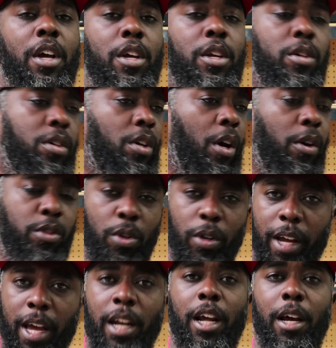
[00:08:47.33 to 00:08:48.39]
you can always go
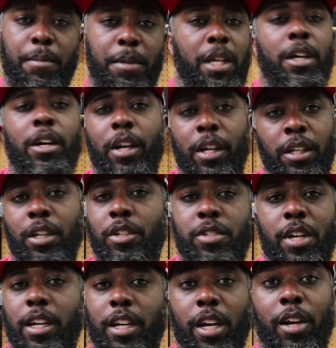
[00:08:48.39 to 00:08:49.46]
to Anaheim Gear and they'll
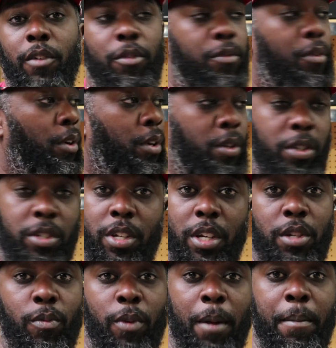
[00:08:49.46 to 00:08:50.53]
take care of it for you and
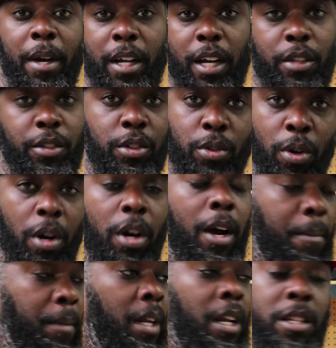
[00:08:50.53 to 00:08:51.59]
send you right back out the door.
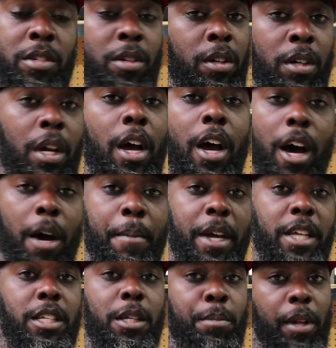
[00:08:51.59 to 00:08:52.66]
I mean, it's an
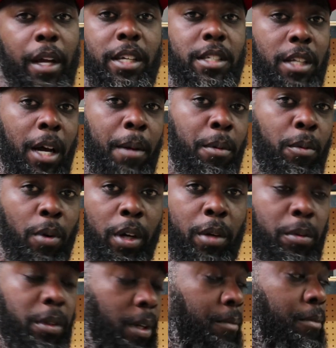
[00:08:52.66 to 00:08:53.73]
amazing place, and I've been
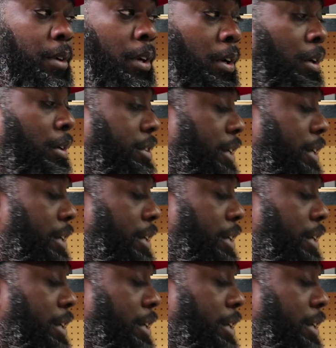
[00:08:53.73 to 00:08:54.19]
working with them for a long